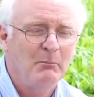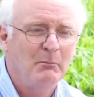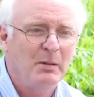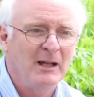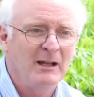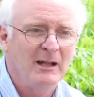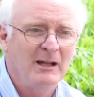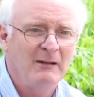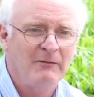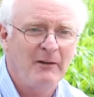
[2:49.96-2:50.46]

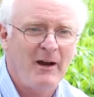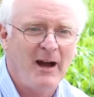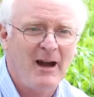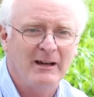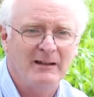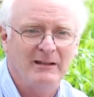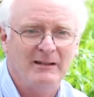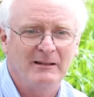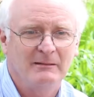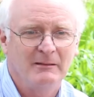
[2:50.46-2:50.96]
But in
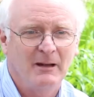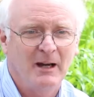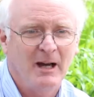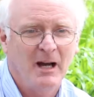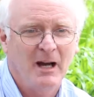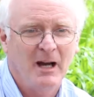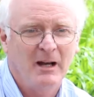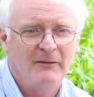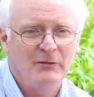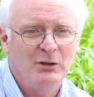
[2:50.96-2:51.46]
fact,
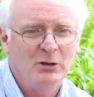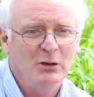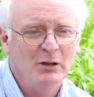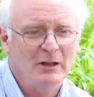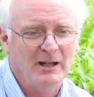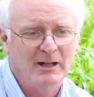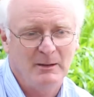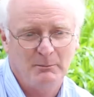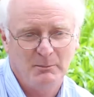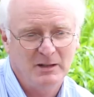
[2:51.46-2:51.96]
if you
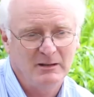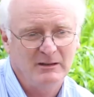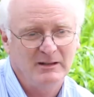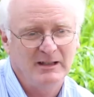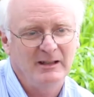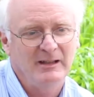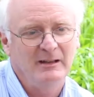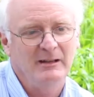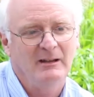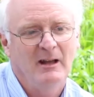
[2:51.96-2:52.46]
look at a
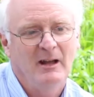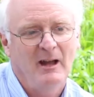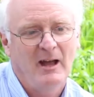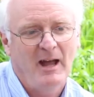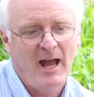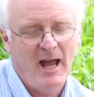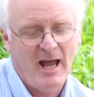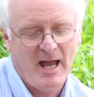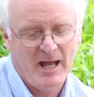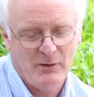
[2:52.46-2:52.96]
building
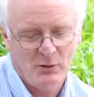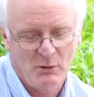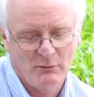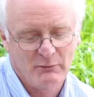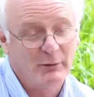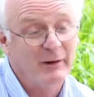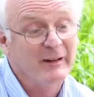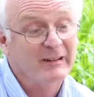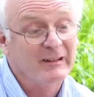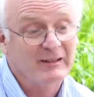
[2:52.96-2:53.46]
and
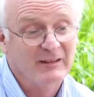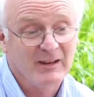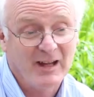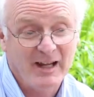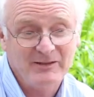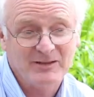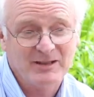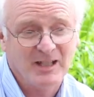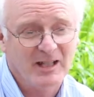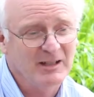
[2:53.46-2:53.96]
over its
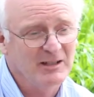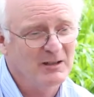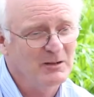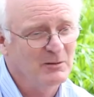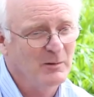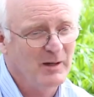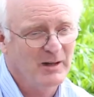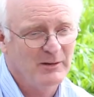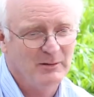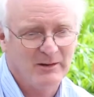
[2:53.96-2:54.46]
life
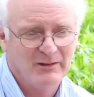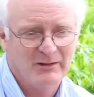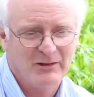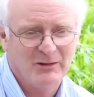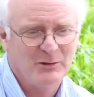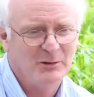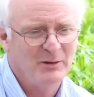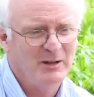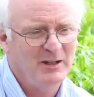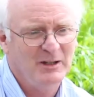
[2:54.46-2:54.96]
cycle, whether it's
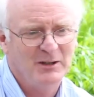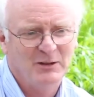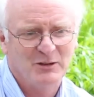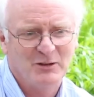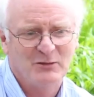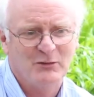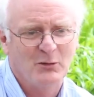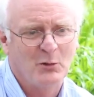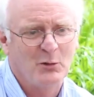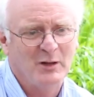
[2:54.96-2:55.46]
30
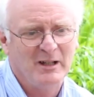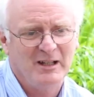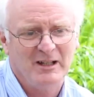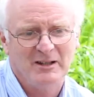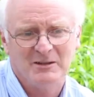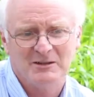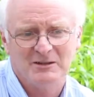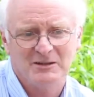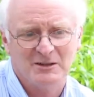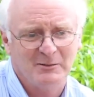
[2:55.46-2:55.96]
years, 40
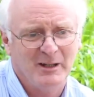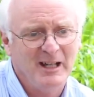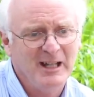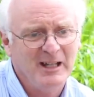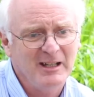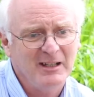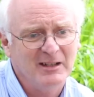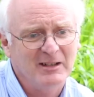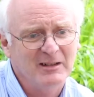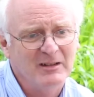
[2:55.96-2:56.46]
years, or
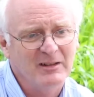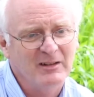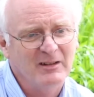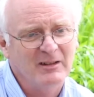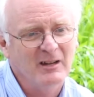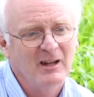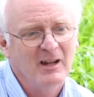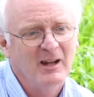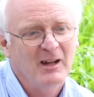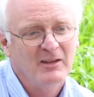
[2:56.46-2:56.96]
80
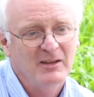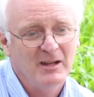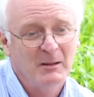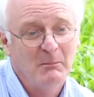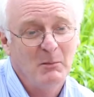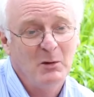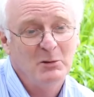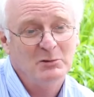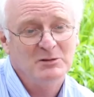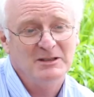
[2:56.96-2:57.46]
years, the
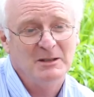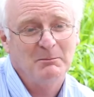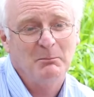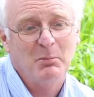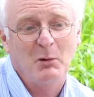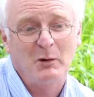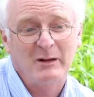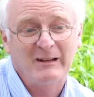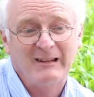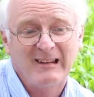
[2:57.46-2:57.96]
most
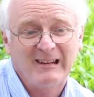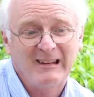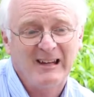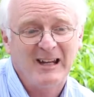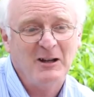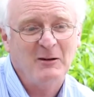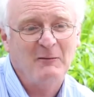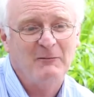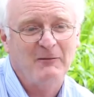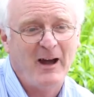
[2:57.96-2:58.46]
important
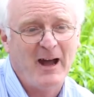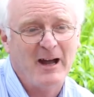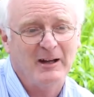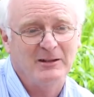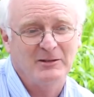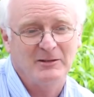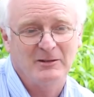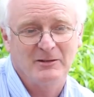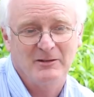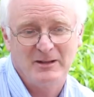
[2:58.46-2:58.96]
single
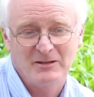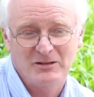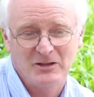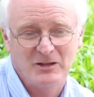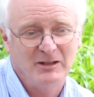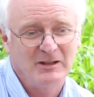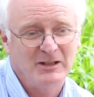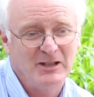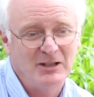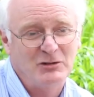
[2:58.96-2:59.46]
factor that's
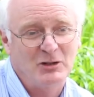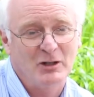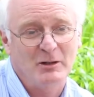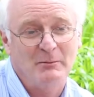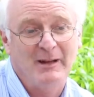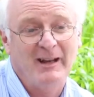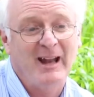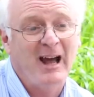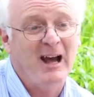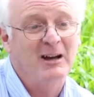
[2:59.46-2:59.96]
going to
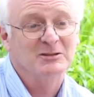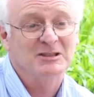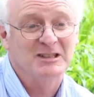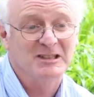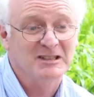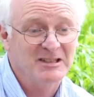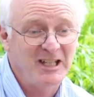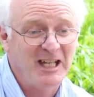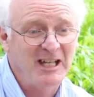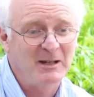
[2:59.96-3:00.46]
determine how
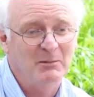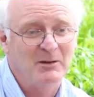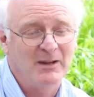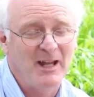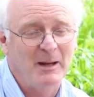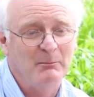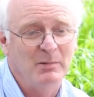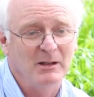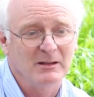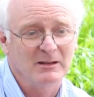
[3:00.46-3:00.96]
sustainable
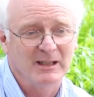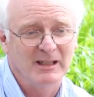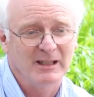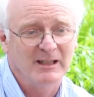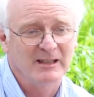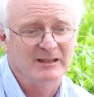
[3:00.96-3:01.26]
that building